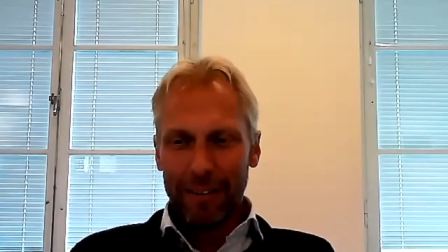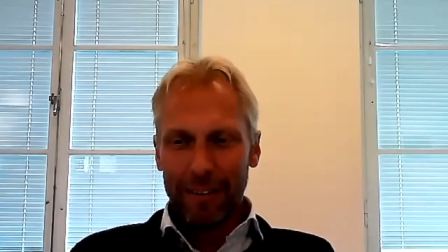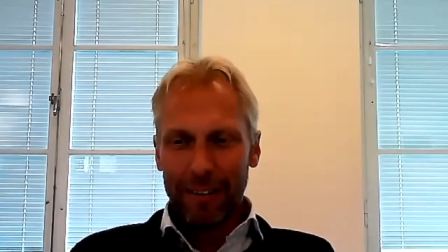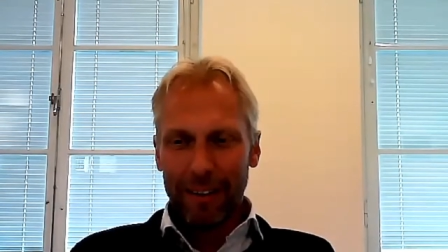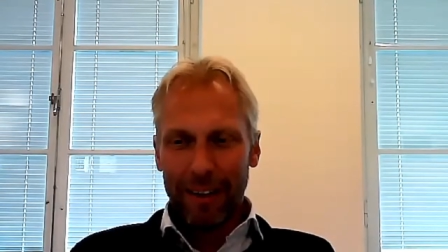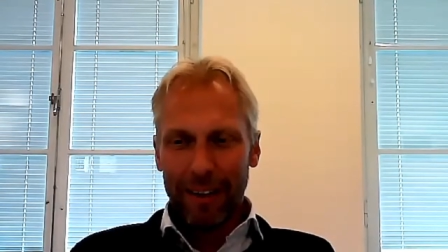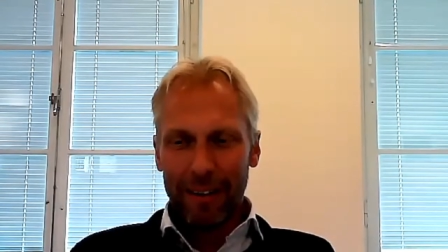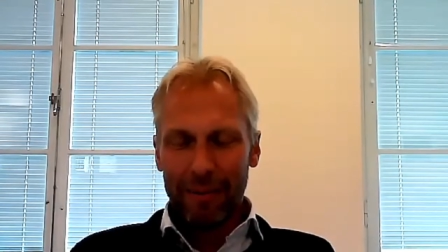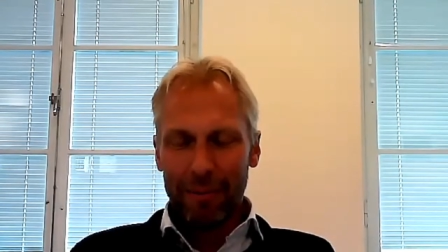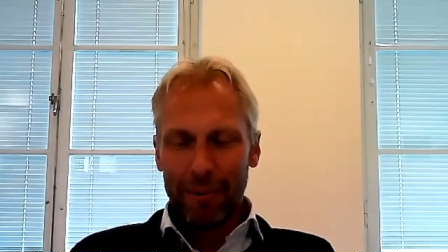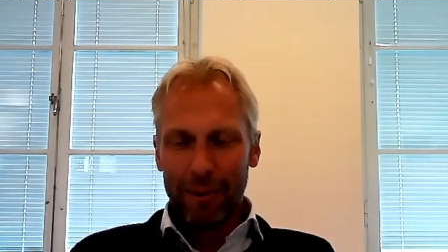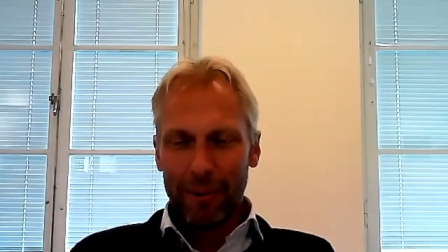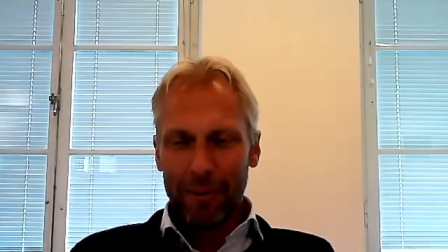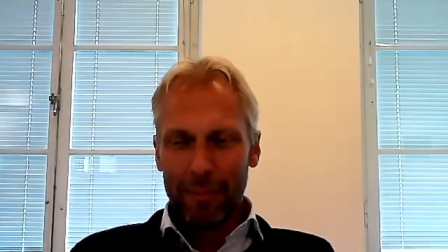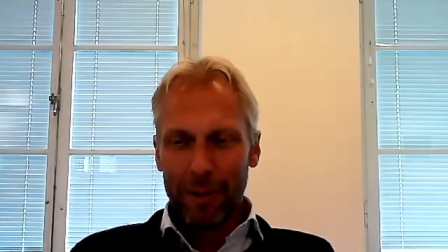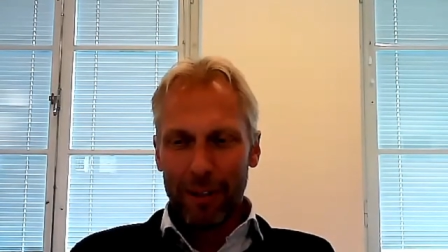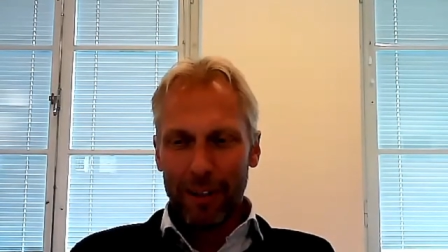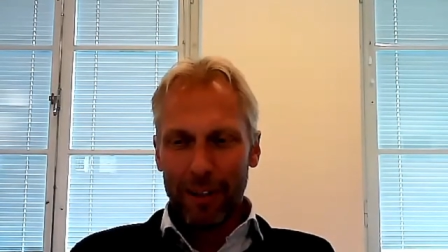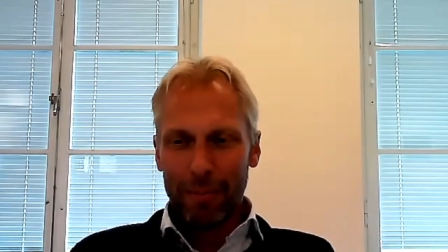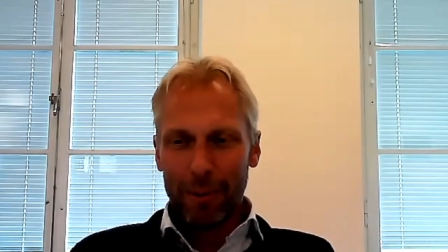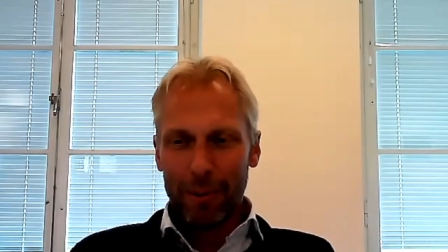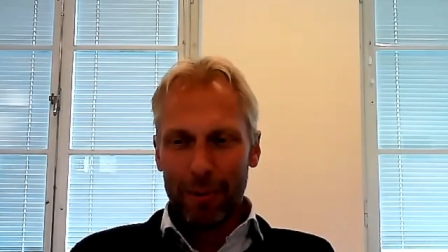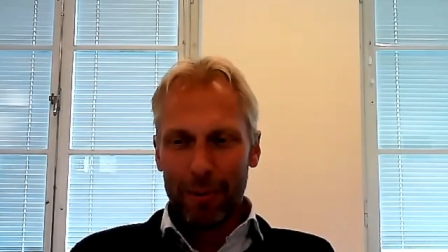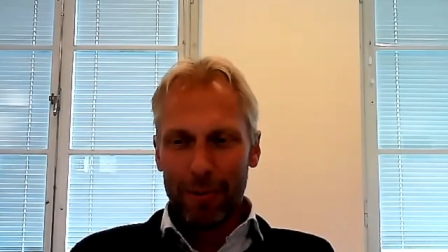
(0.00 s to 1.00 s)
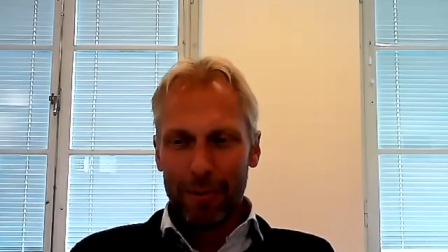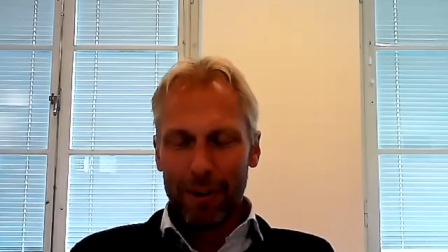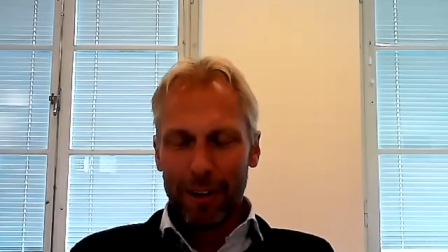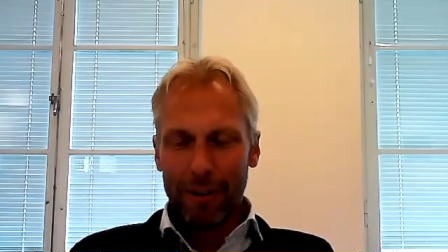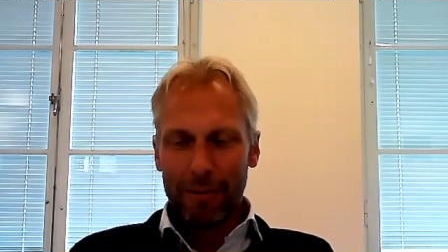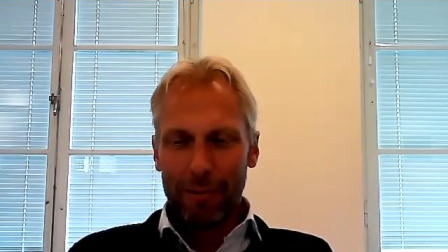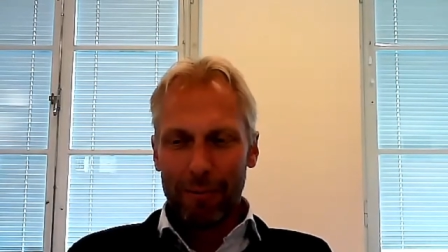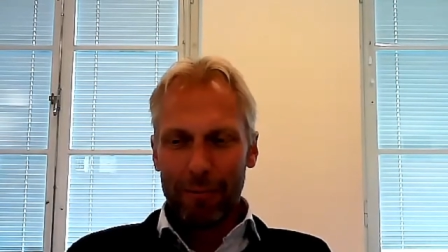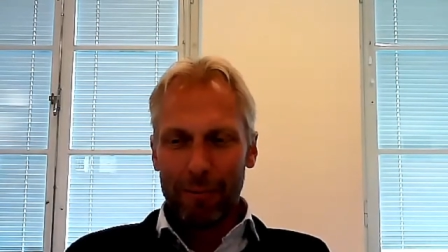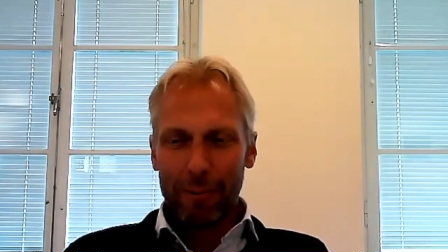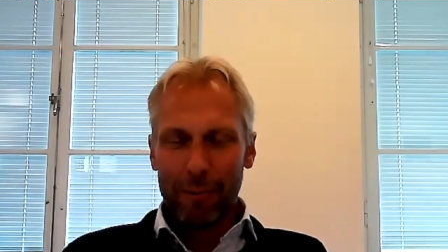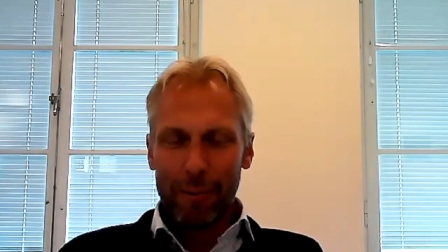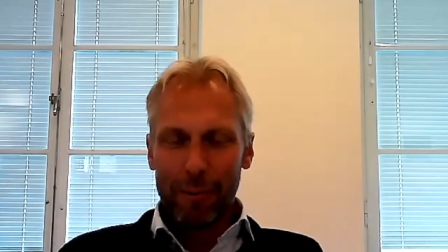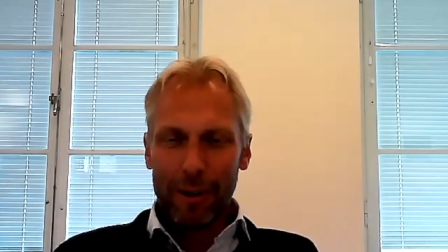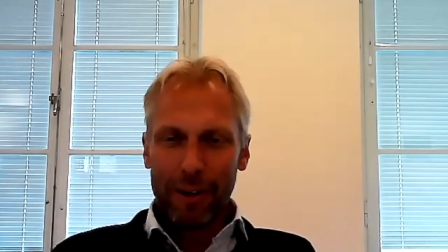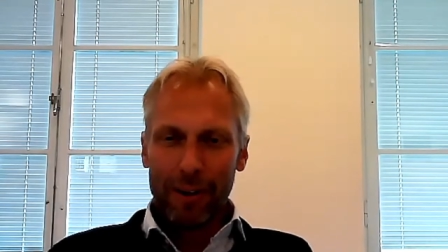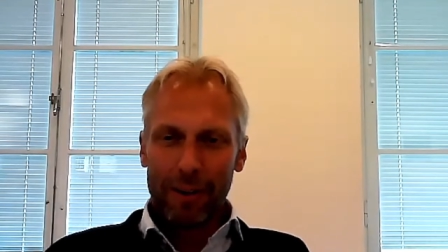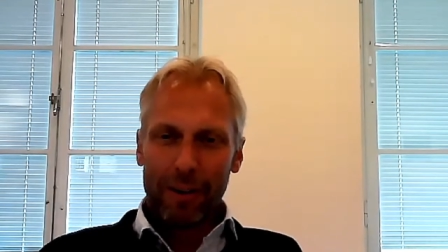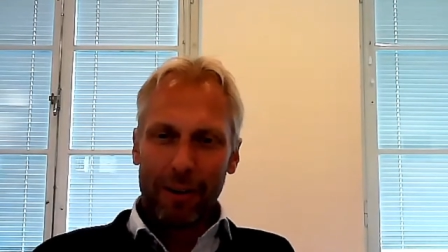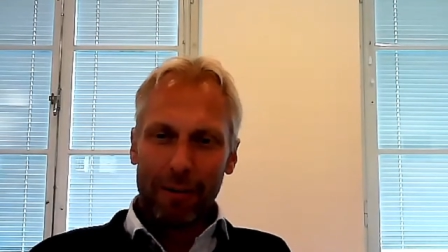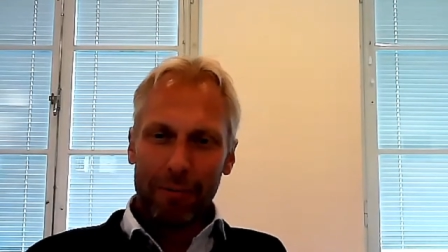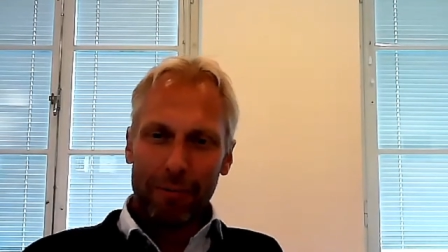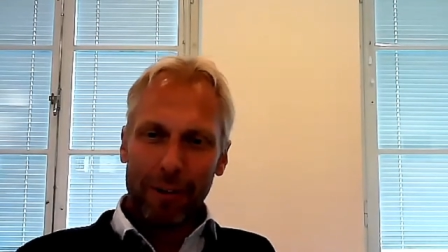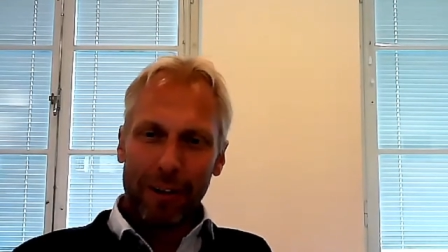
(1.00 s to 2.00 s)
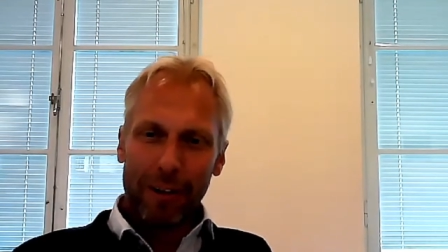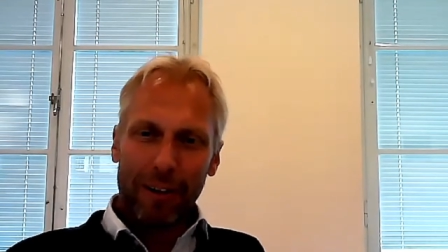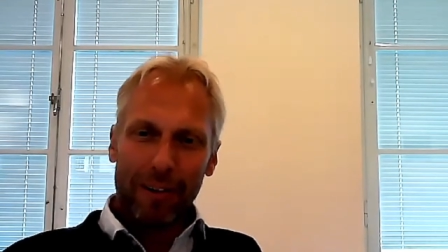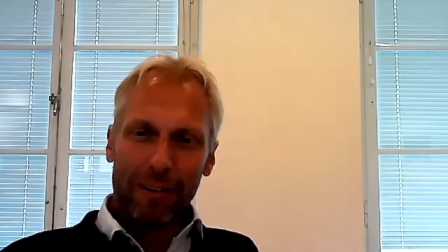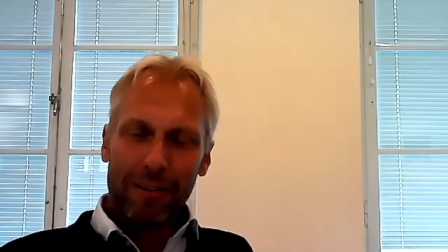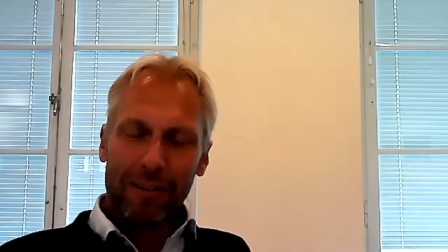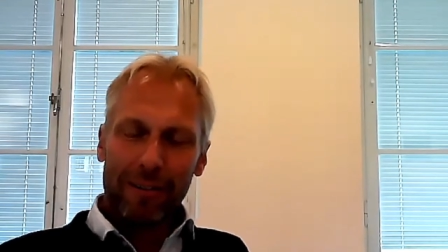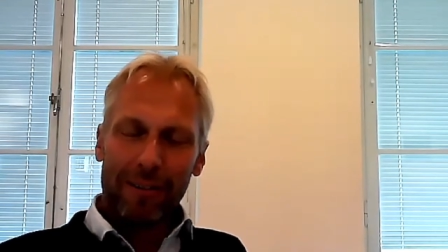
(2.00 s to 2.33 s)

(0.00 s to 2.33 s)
I've not been able to travel for one and a half years,